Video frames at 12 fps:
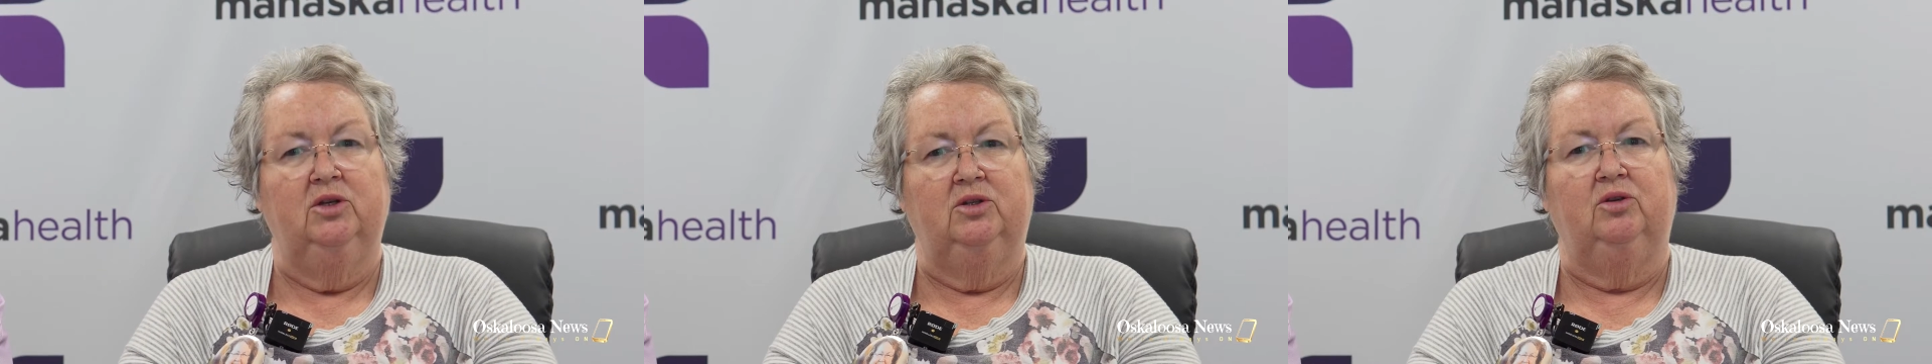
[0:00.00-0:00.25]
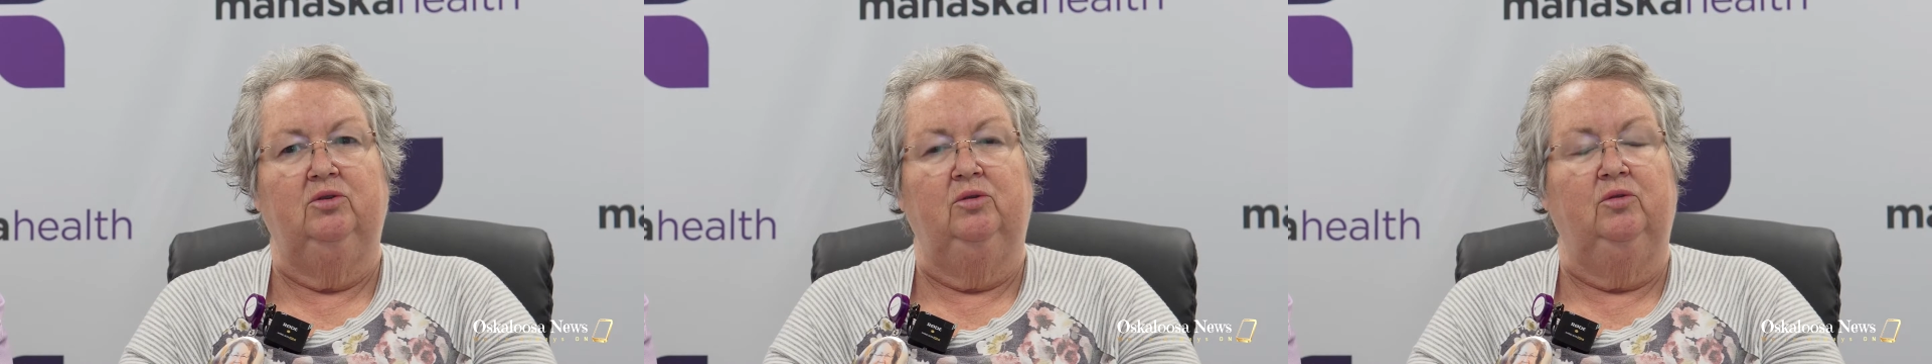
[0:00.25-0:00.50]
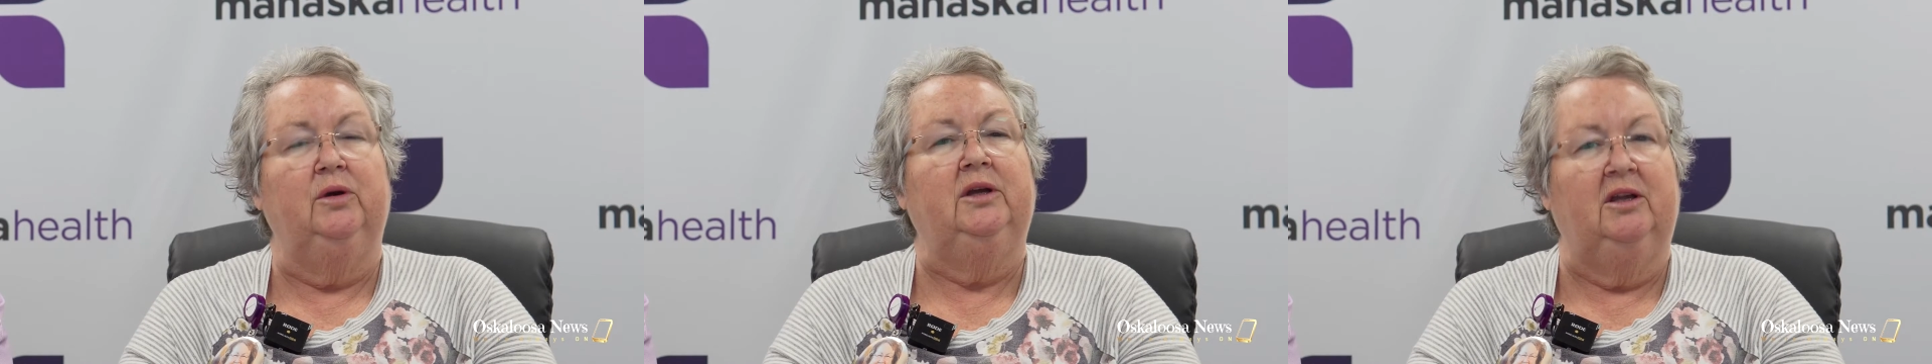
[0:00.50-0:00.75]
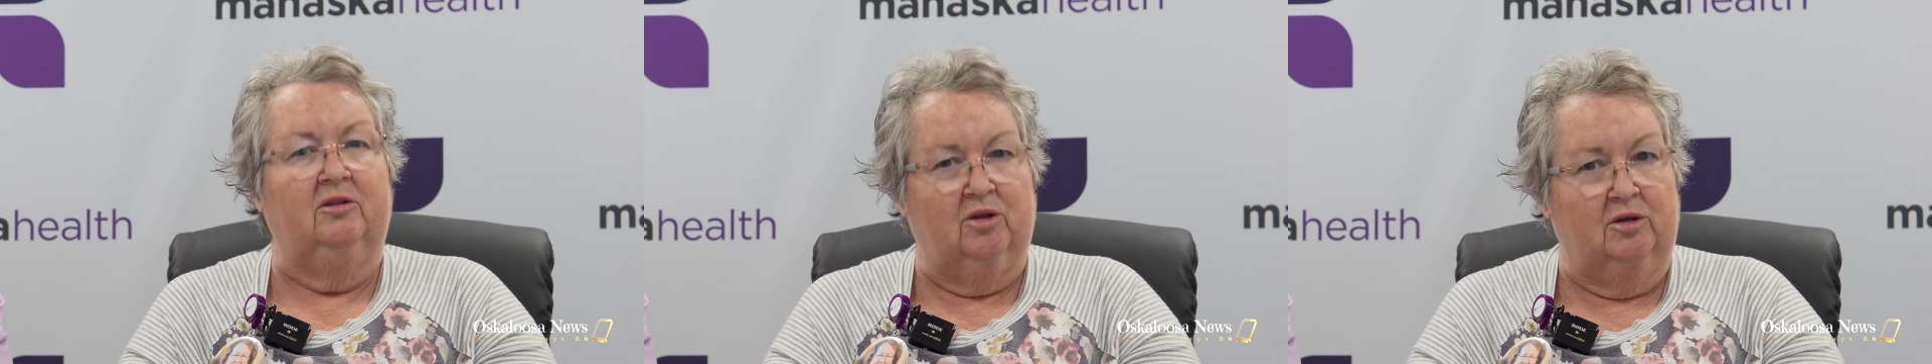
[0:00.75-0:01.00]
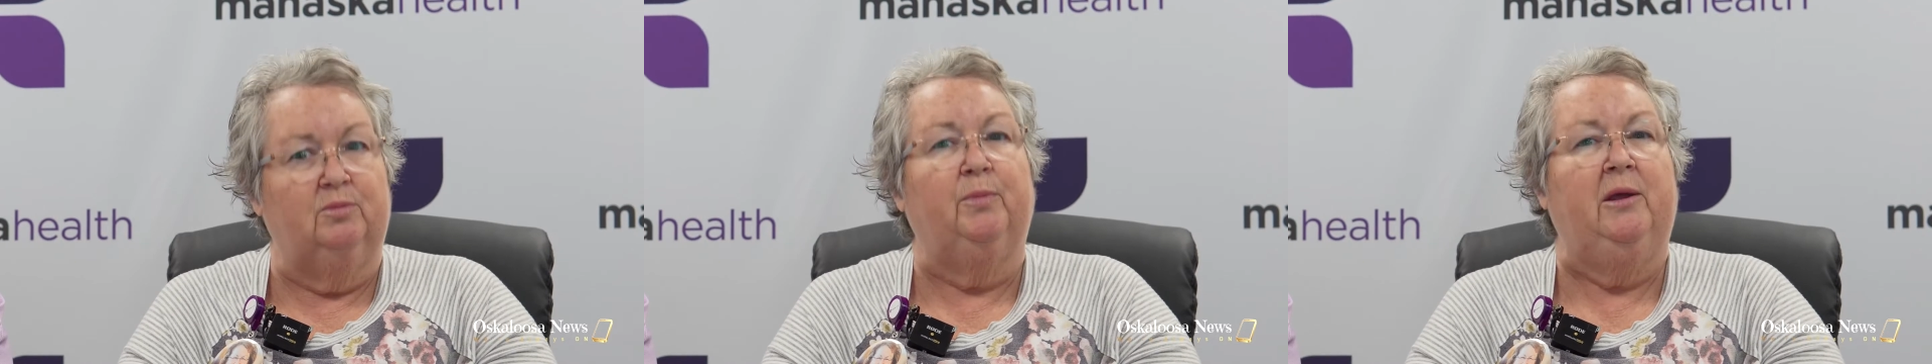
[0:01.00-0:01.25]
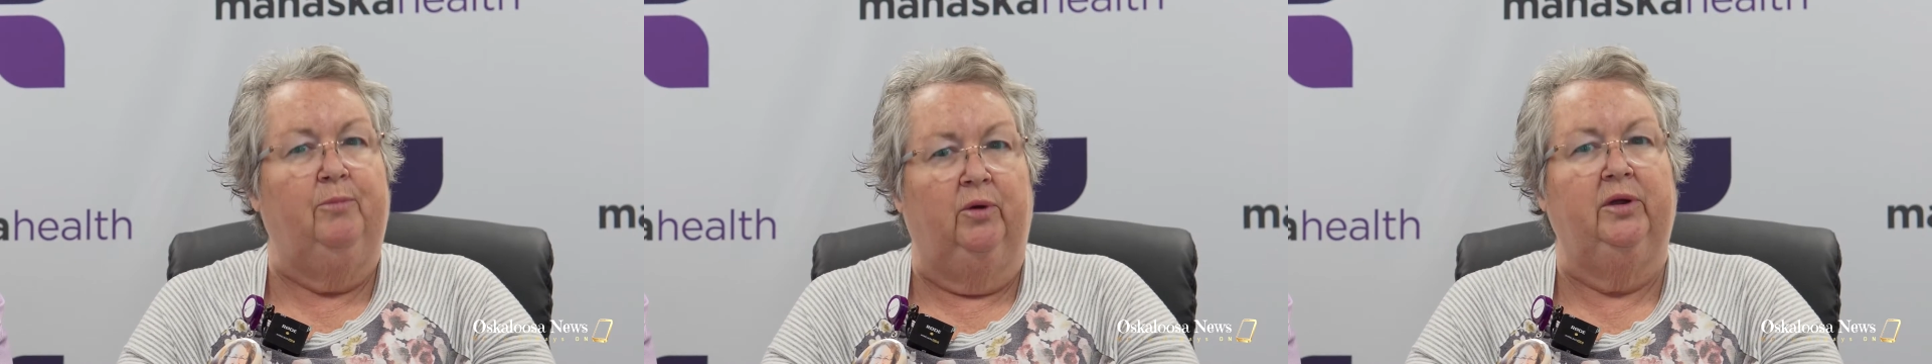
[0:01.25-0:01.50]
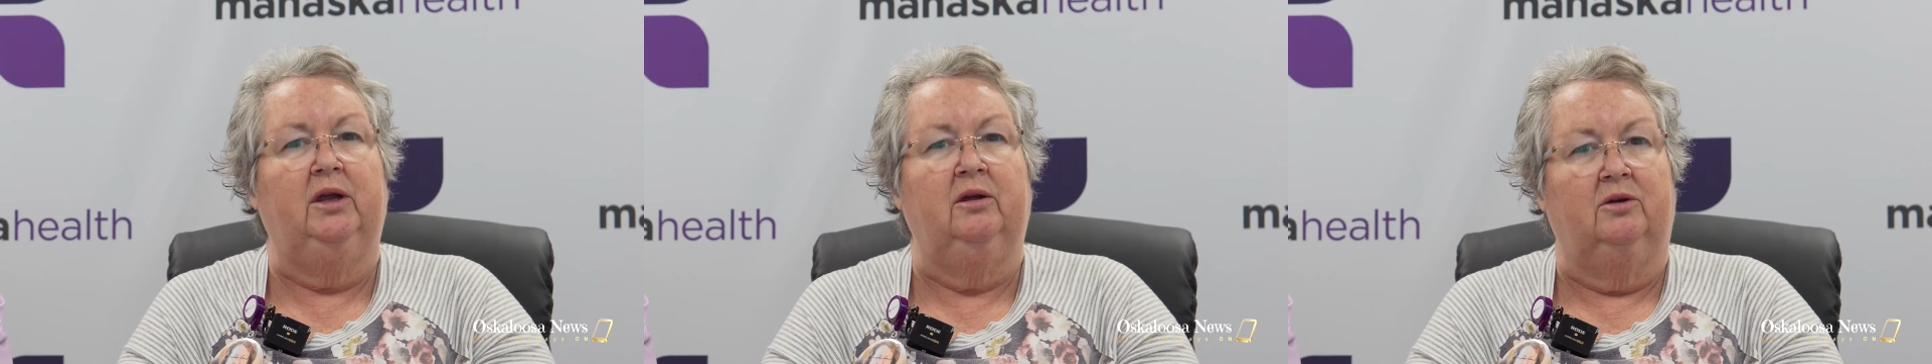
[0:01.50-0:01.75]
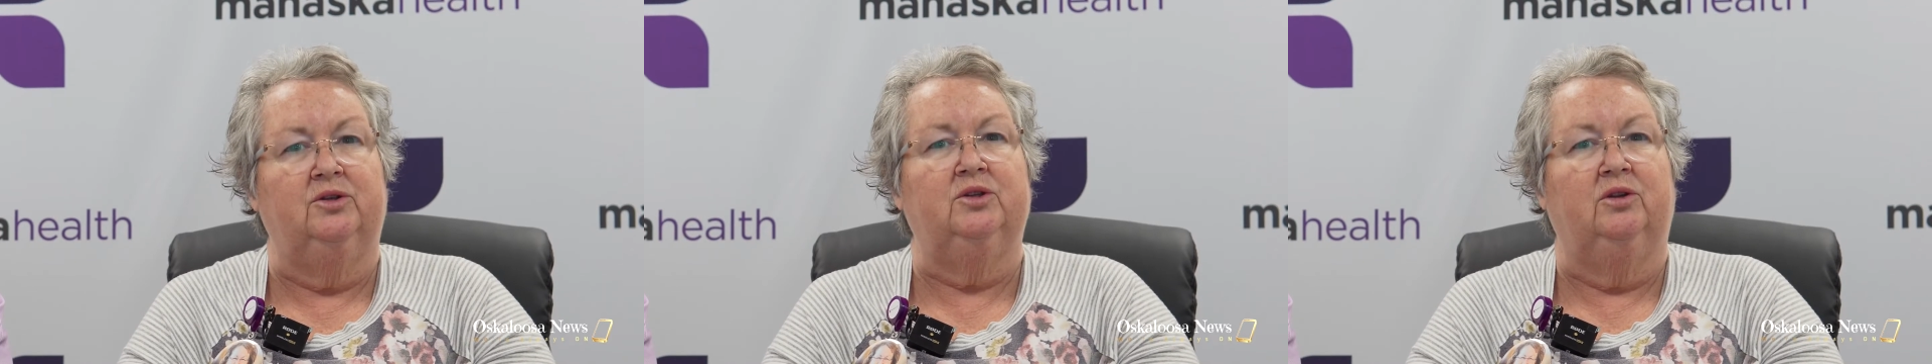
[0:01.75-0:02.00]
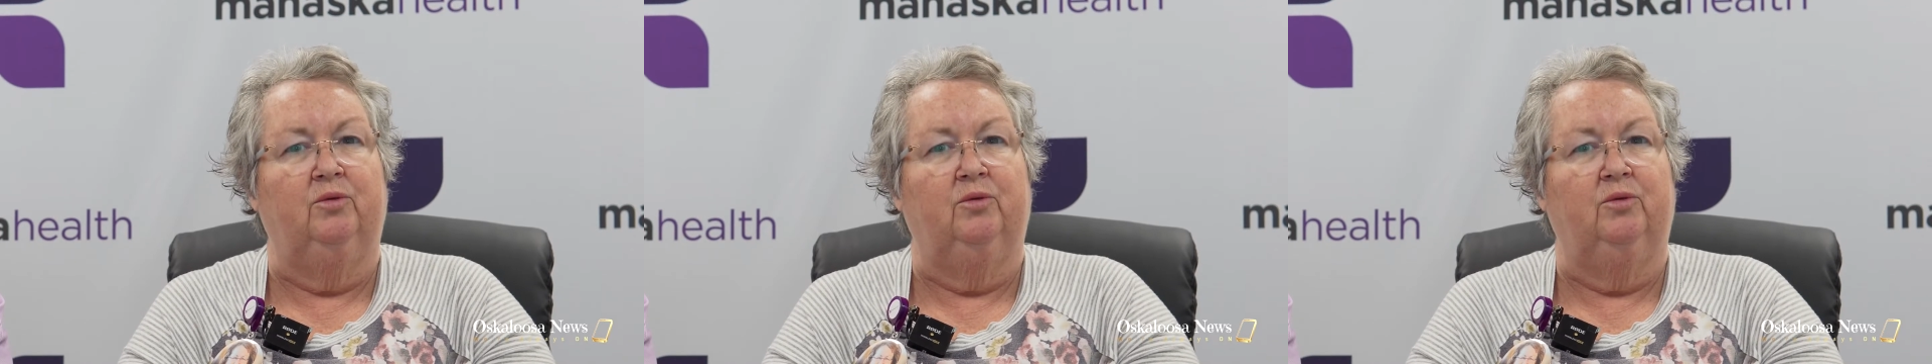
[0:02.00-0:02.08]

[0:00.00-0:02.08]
to get those people here so